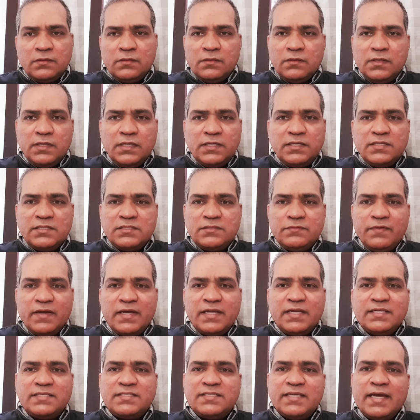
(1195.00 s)
It is
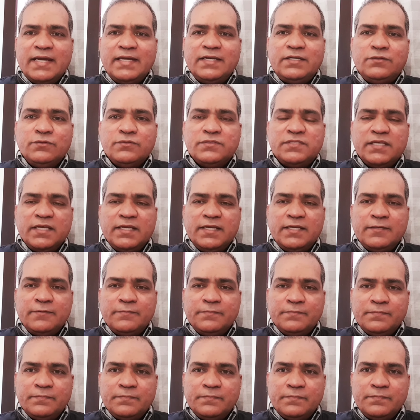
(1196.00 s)
very sad to say
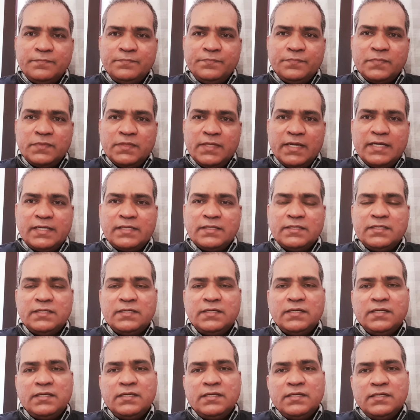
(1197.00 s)
that a uh,
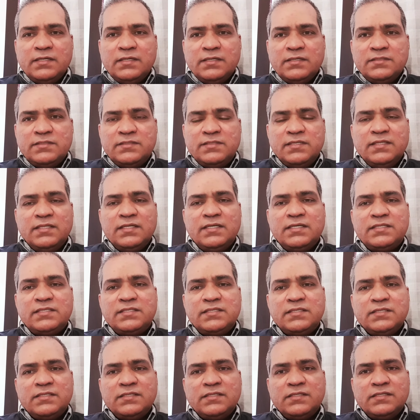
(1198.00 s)

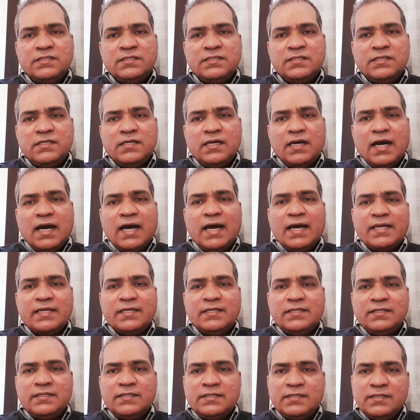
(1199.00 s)
sinners are